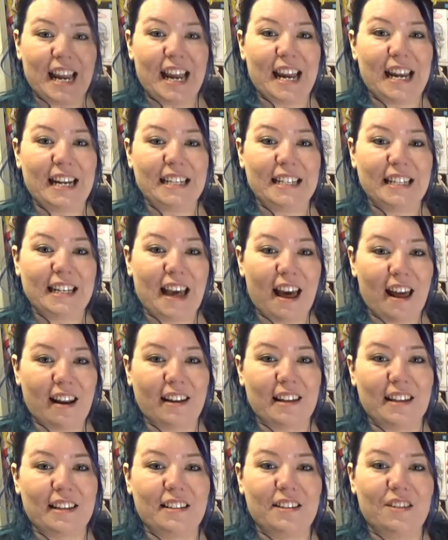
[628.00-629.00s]
and
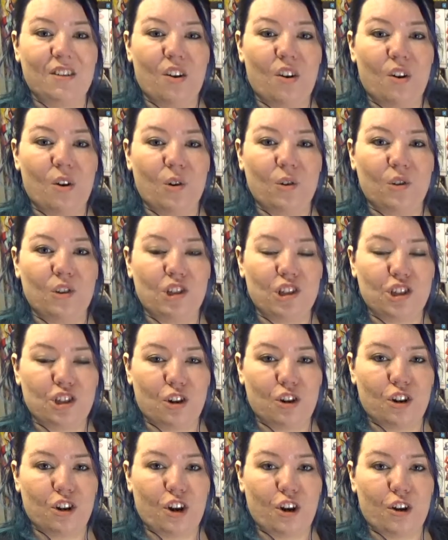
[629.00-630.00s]
colours on
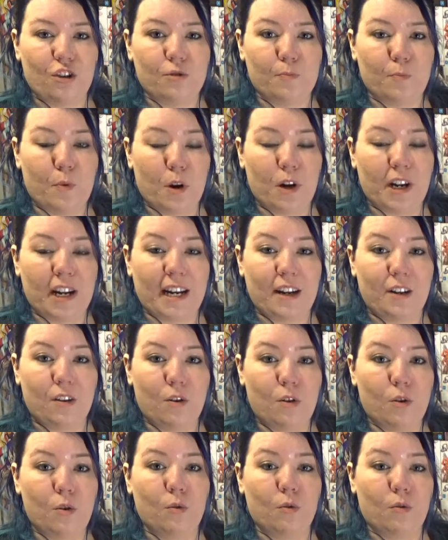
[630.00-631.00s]
Sonico's body
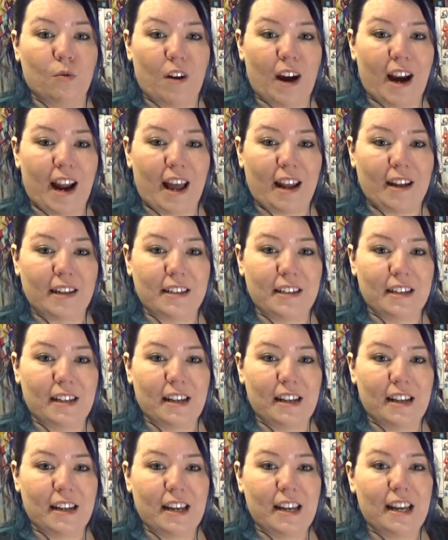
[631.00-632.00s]
all around.
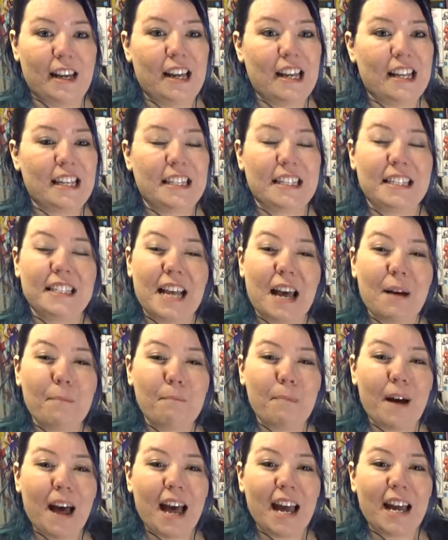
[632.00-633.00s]

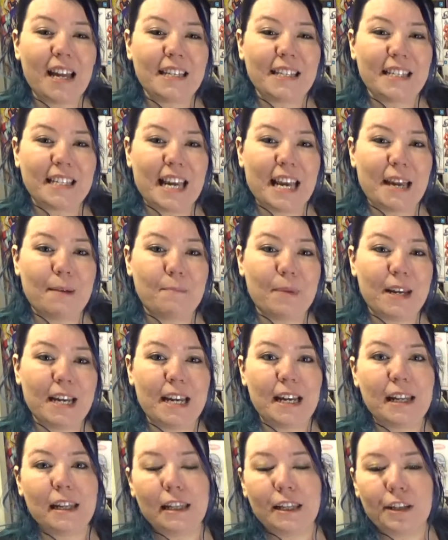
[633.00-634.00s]
Some parts can
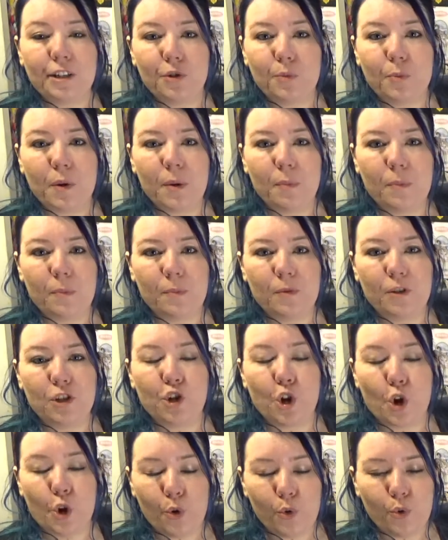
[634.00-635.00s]
be a little bit
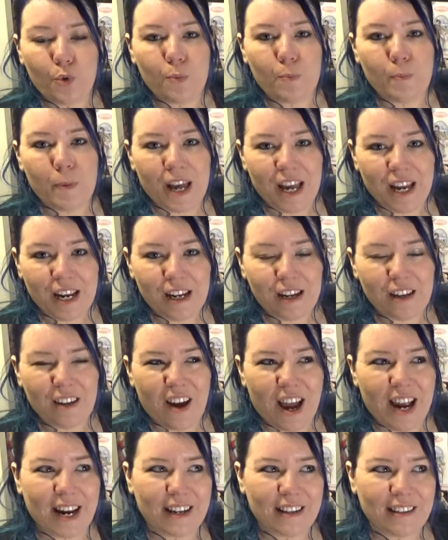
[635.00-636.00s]
too pink,
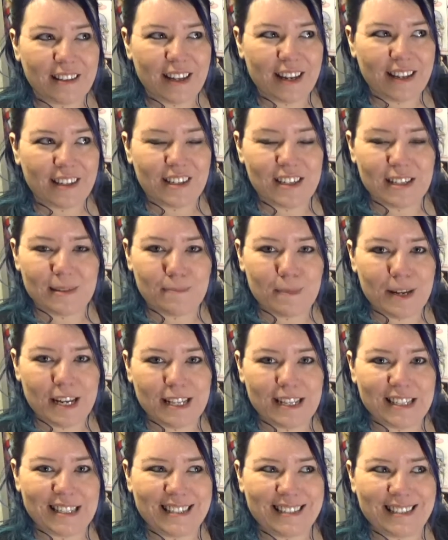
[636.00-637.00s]
like that she's
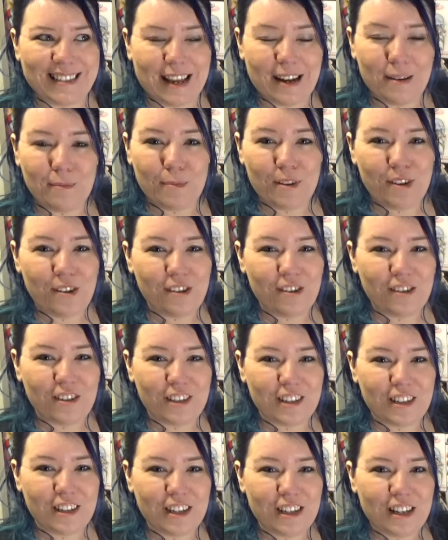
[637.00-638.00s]
been
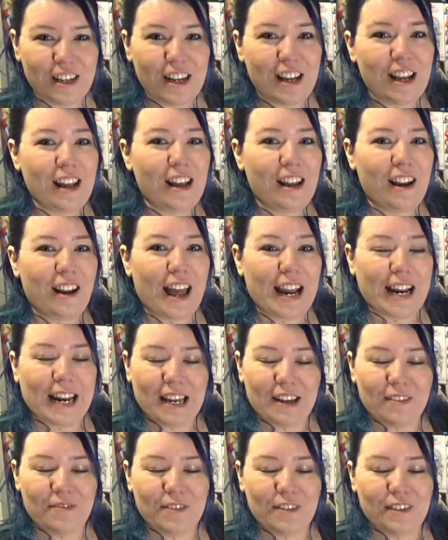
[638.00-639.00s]
sunburnt. Like
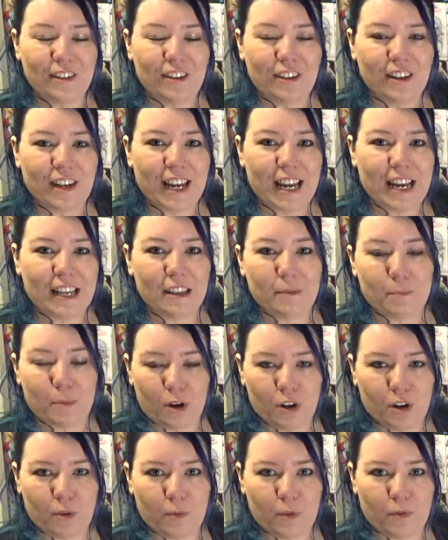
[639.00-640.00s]
if you look at the
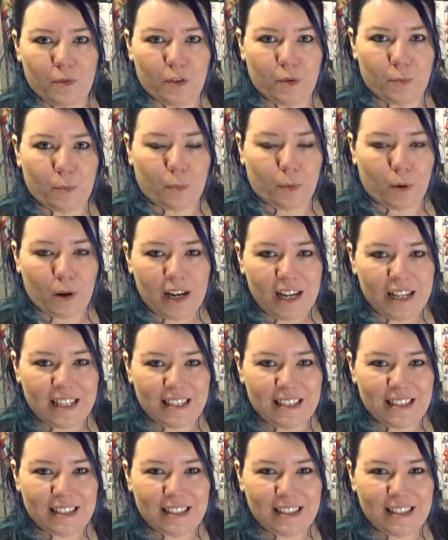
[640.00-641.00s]
bottom of her
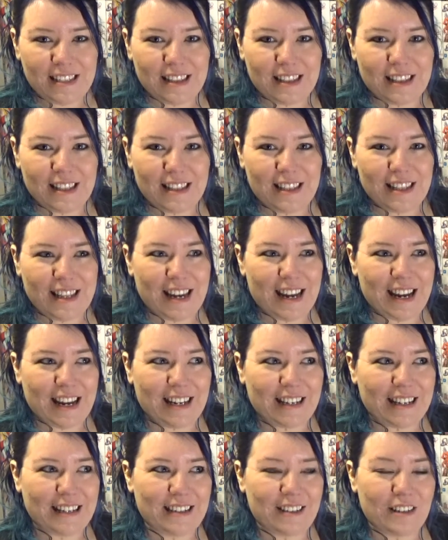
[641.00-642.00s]
breasts
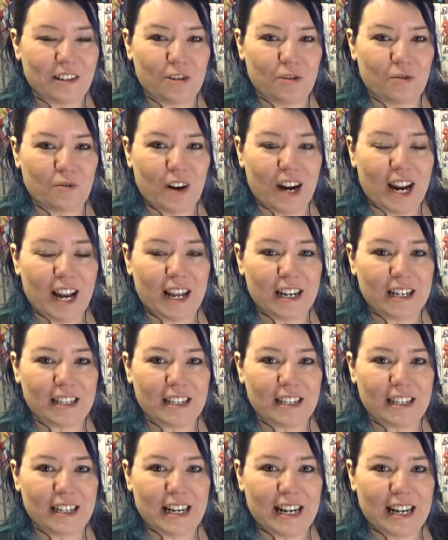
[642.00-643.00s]
and
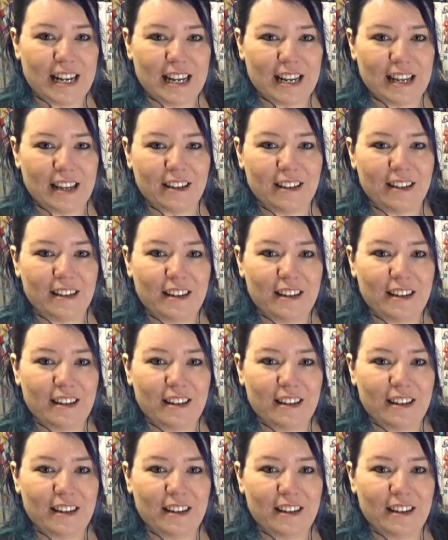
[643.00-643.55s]
around near